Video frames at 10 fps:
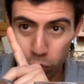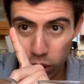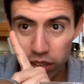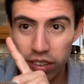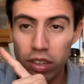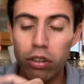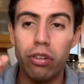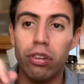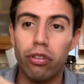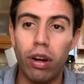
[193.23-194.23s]

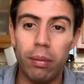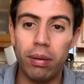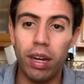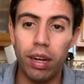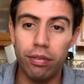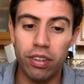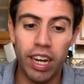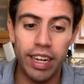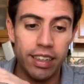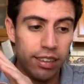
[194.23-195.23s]
singular drop of
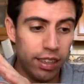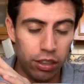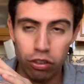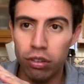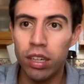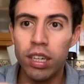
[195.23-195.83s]
dye into each.